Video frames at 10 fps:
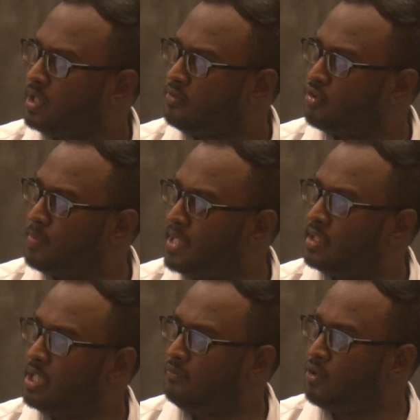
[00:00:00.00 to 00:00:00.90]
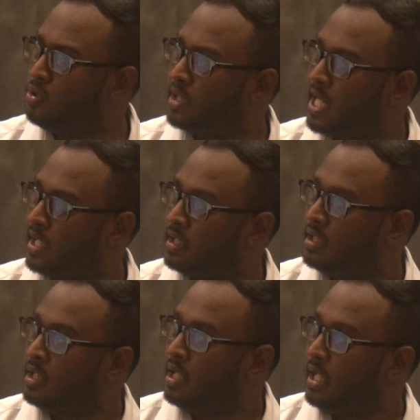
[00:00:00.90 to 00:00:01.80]
So basically, if you look at
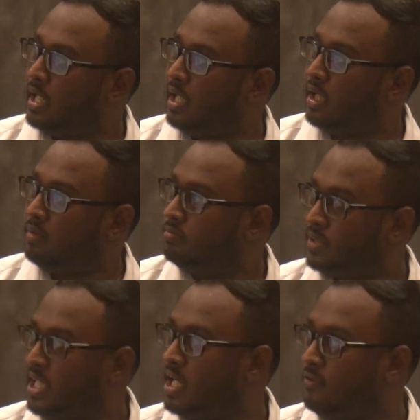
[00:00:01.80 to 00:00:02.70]
here,